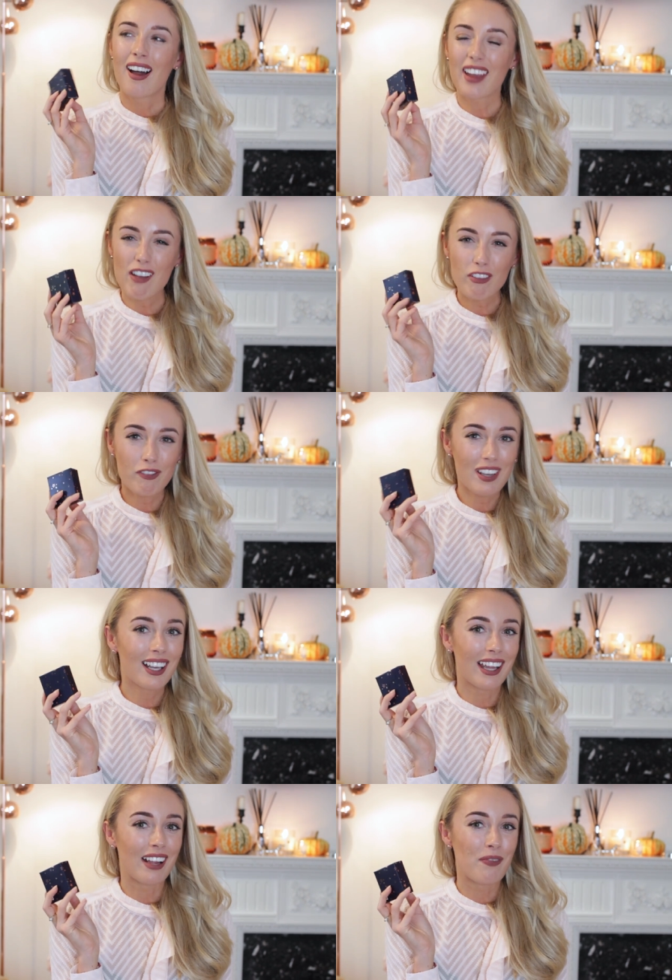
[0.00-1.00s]
And I have a
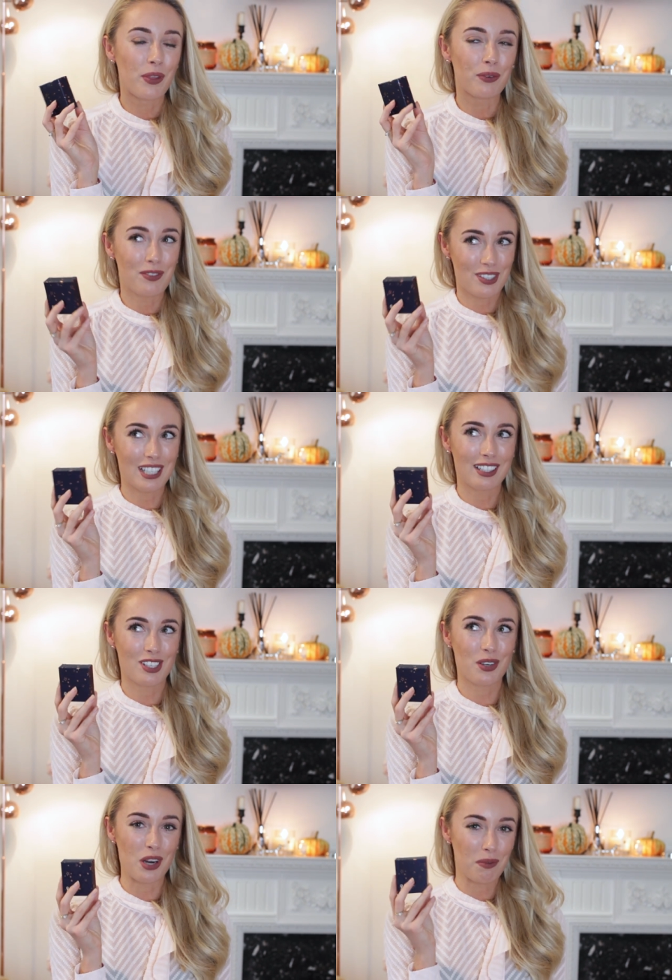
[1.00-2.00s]
feeling that we've seen
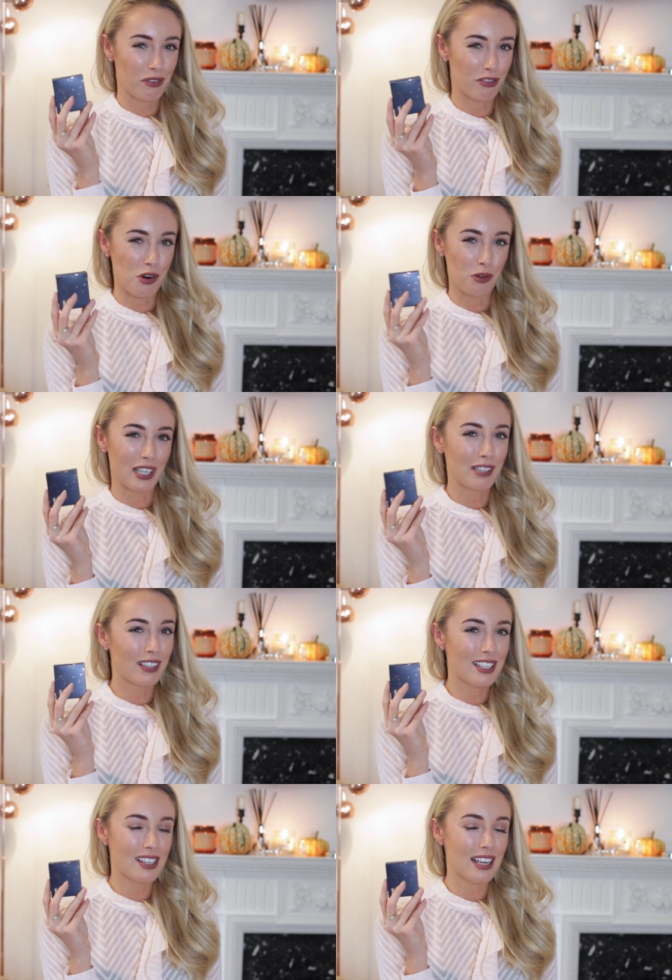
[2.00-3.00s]
this quote before really
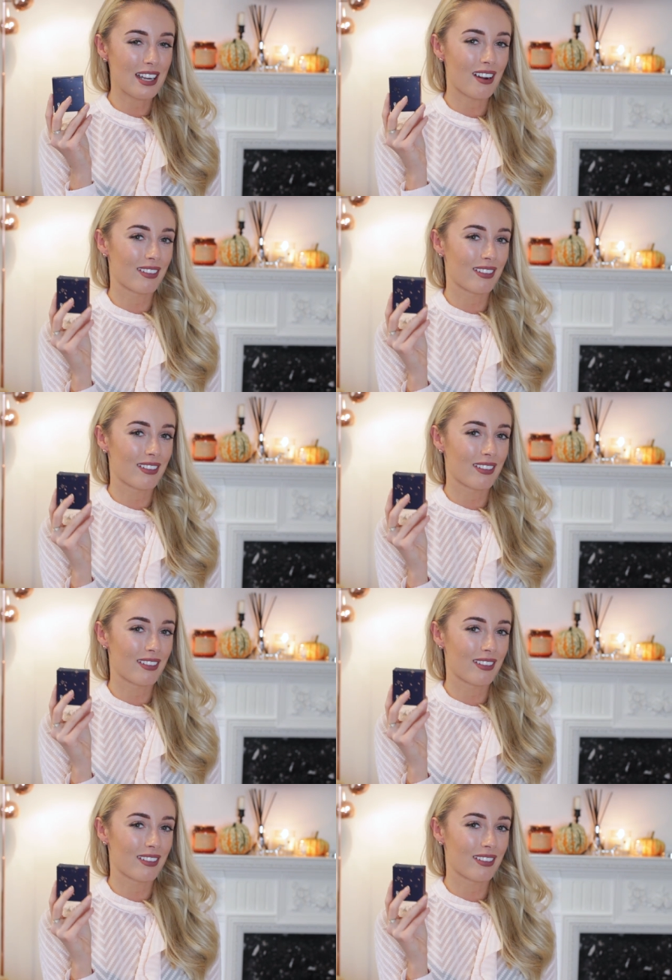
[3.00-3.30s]
recently.